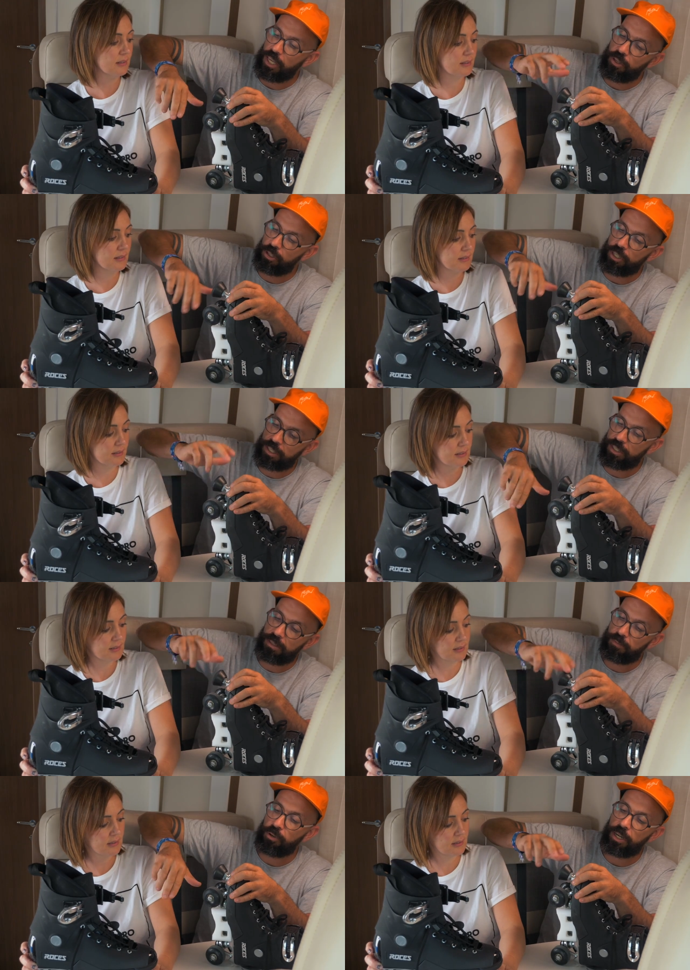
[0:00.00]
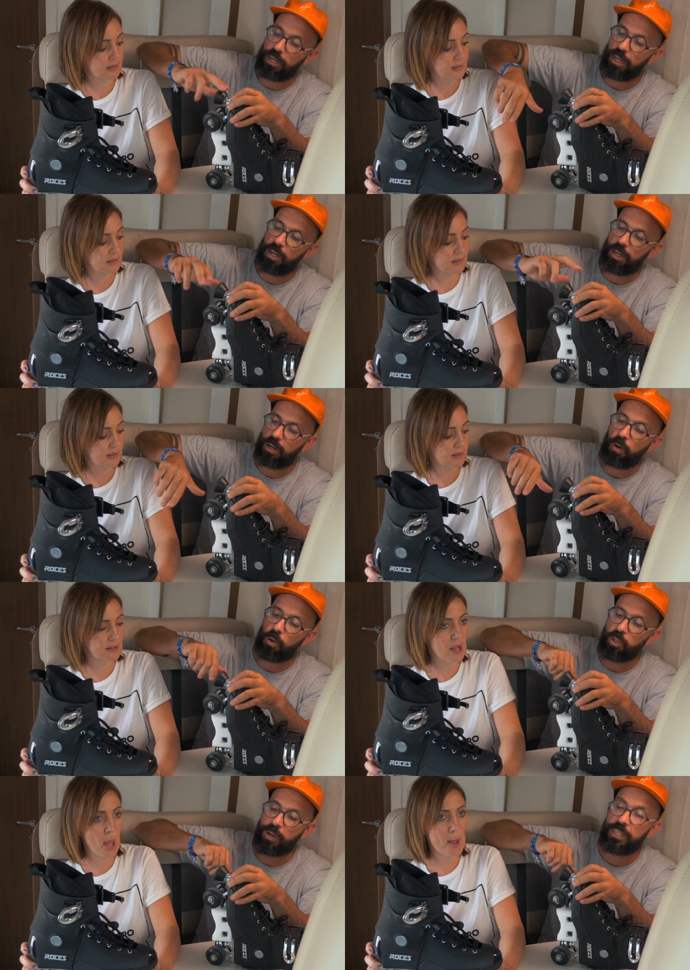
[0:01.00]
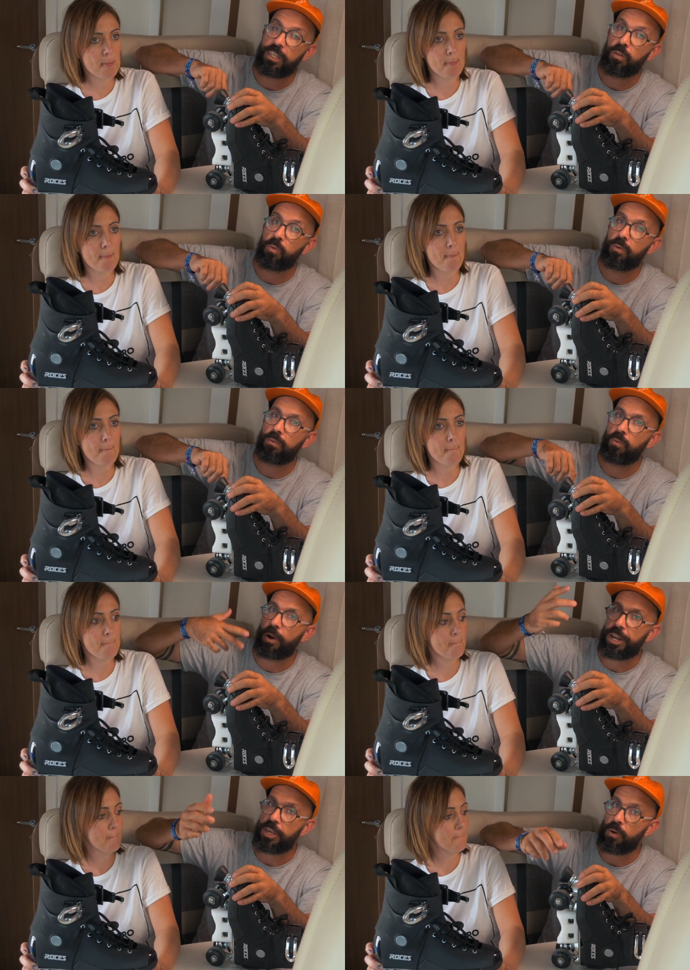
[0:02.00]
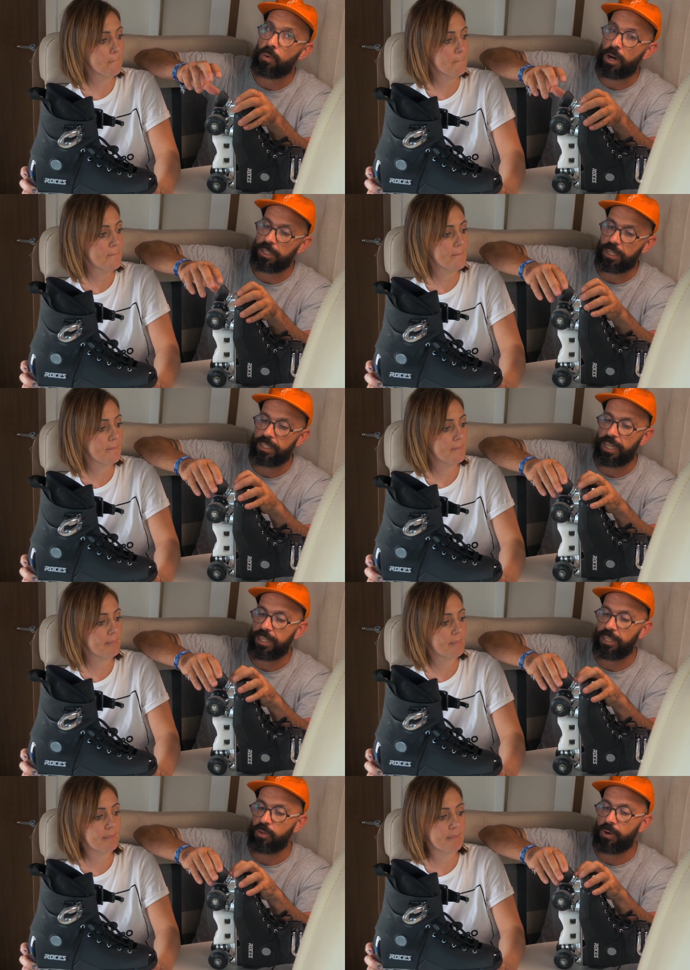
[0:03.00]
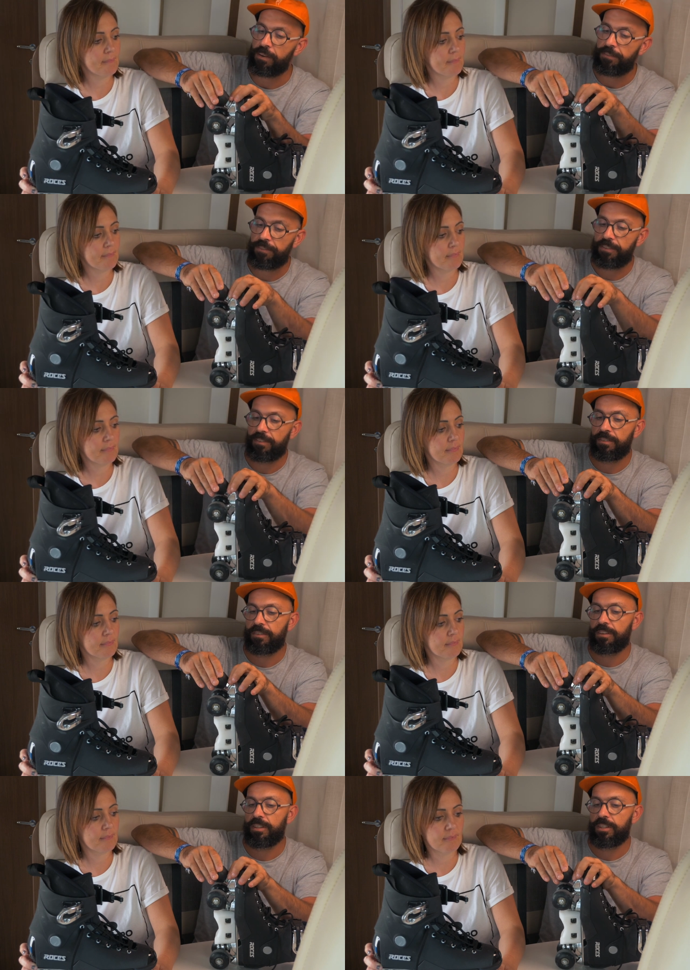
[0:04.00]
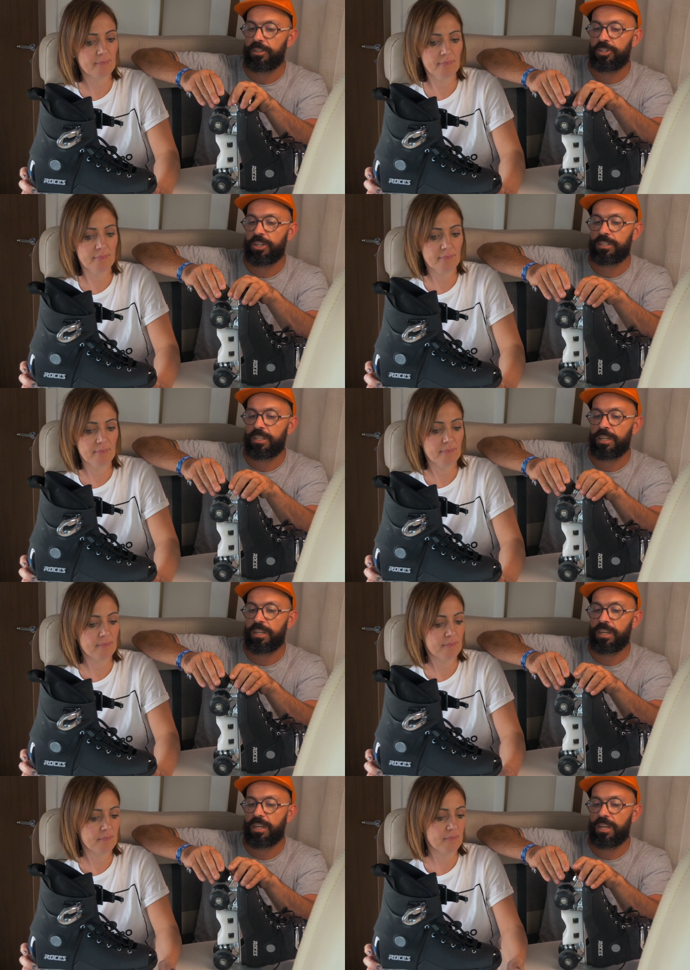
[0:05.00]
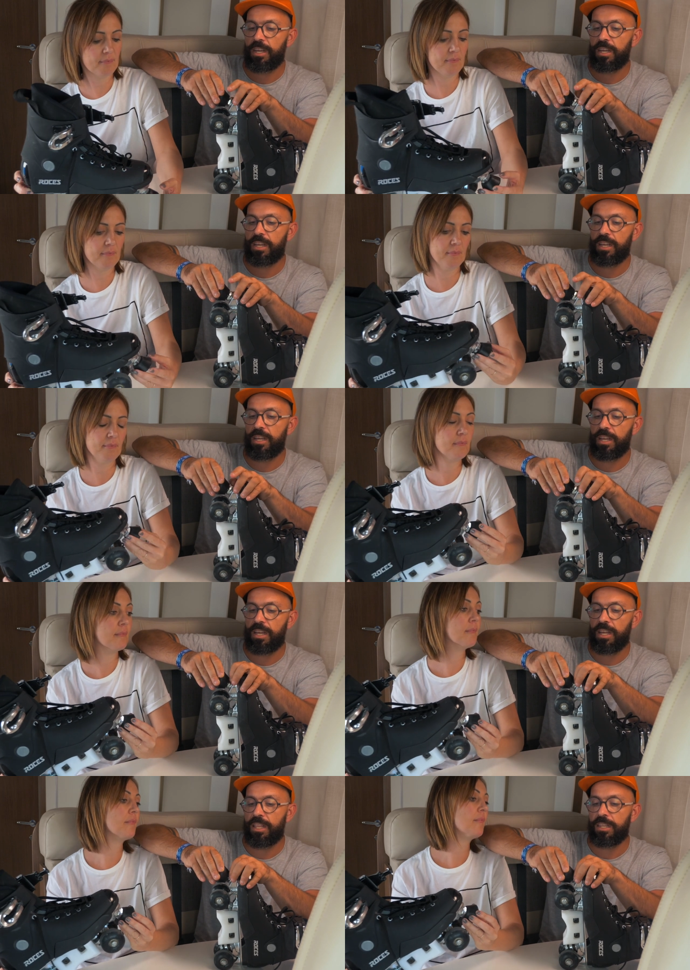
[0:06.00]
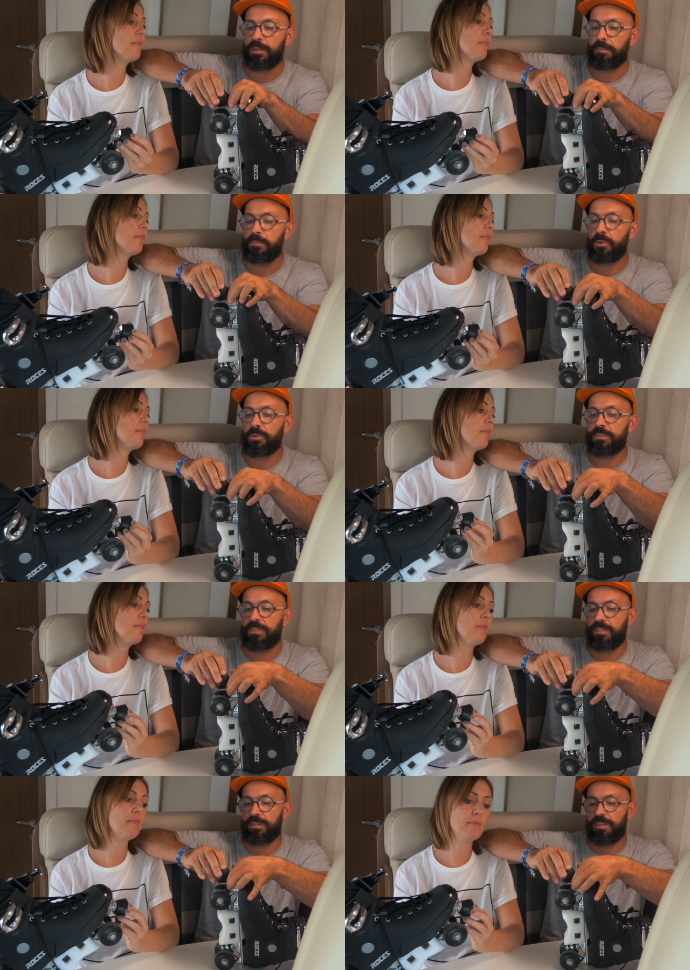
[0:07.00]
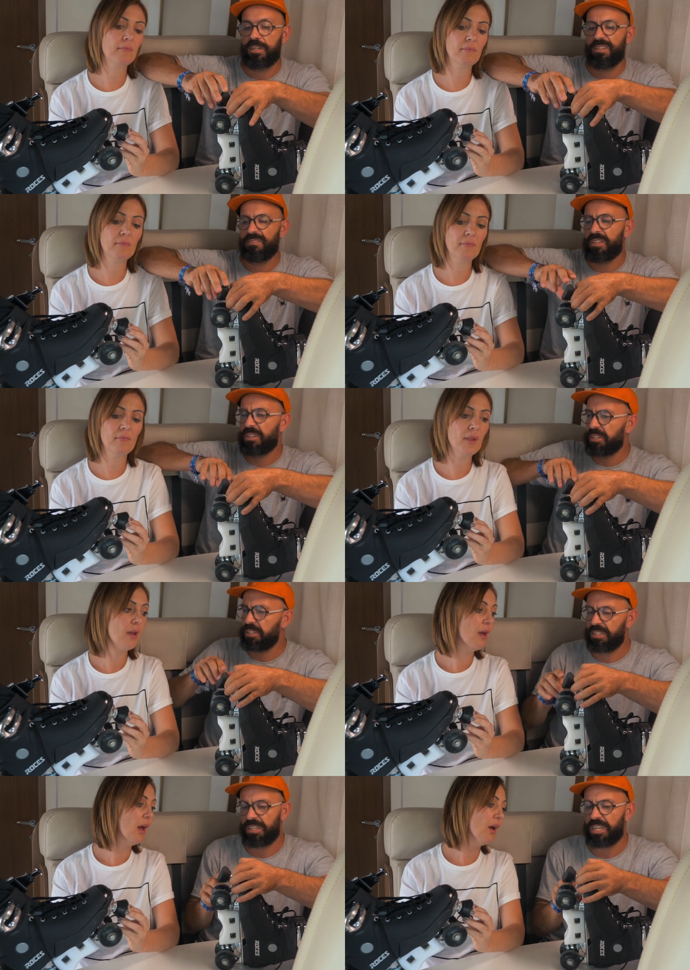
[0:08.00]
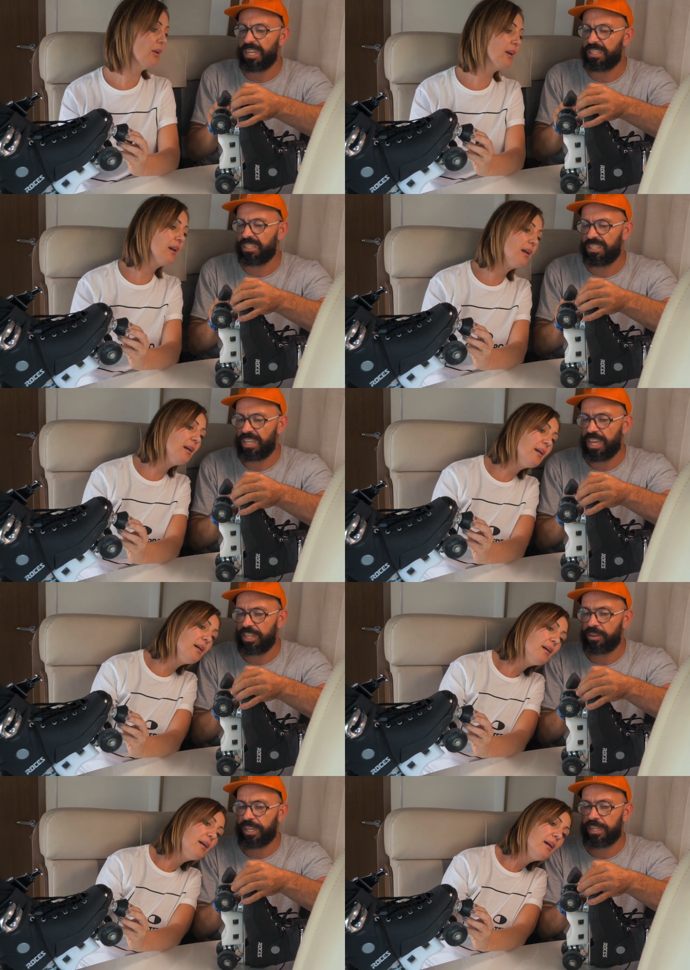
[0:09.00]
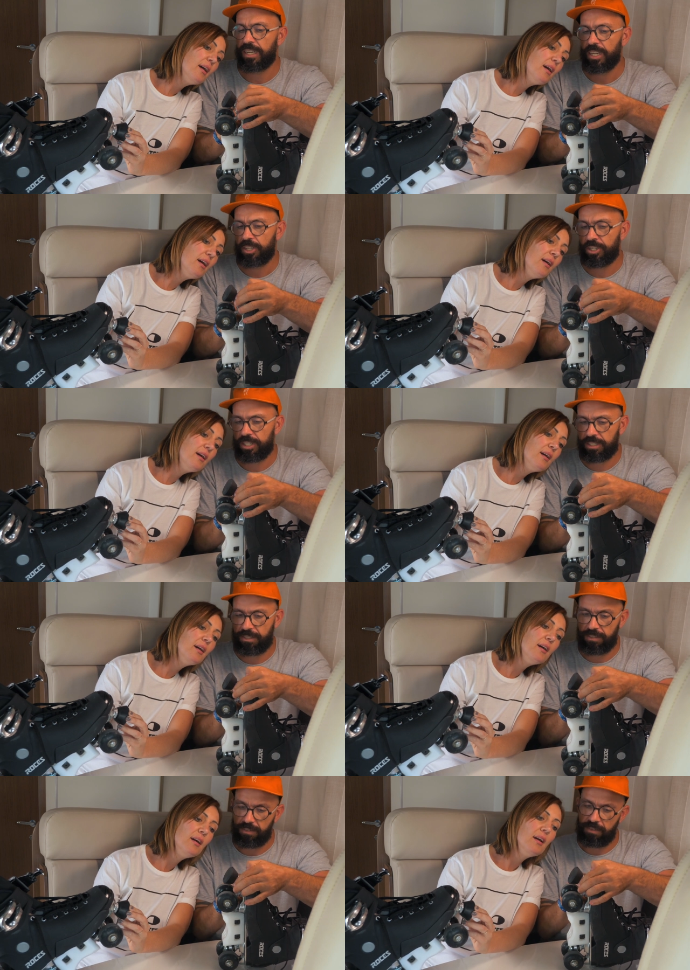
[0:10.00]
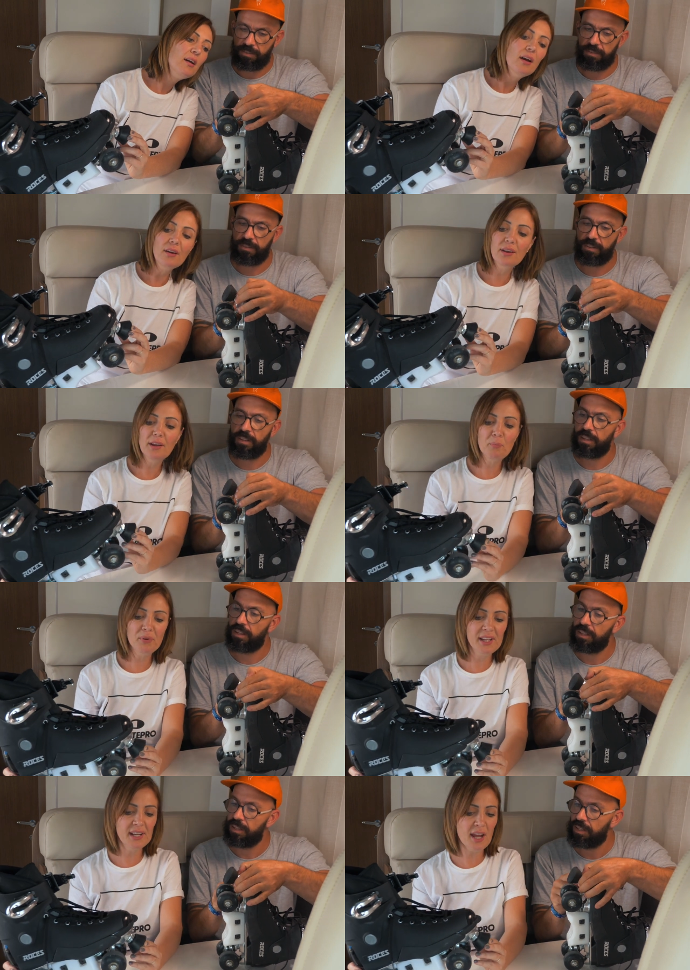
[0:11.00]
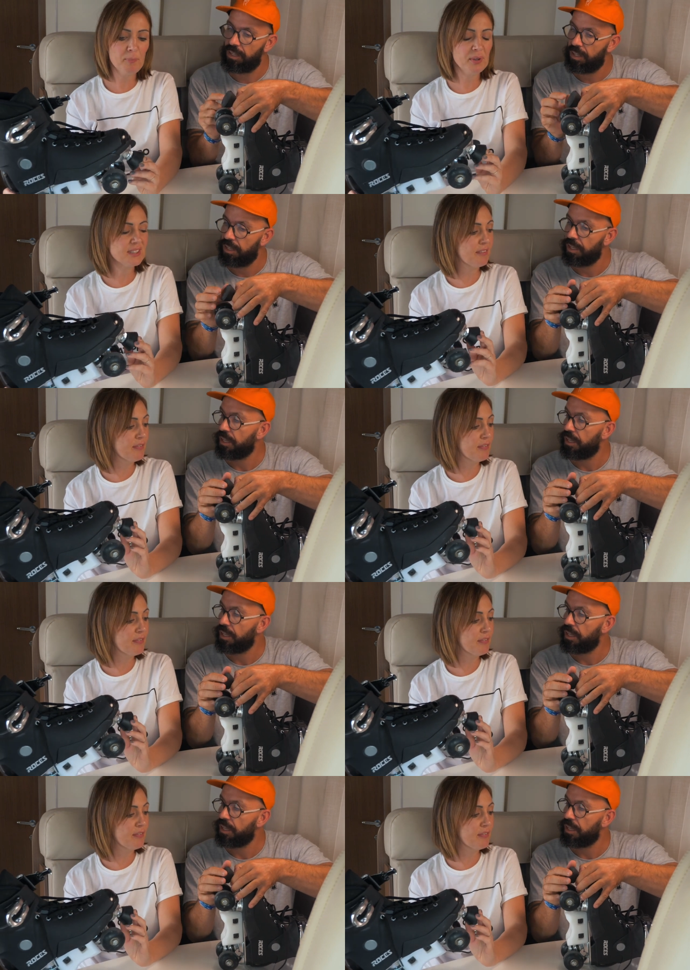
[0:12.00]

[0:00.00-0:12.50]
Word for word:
Speaker 1: you just put it all the way until where you want and then you have just a, a little bolt or they call this a nut. Yeah, you can just
Speaker 2: could I bring it out? Because I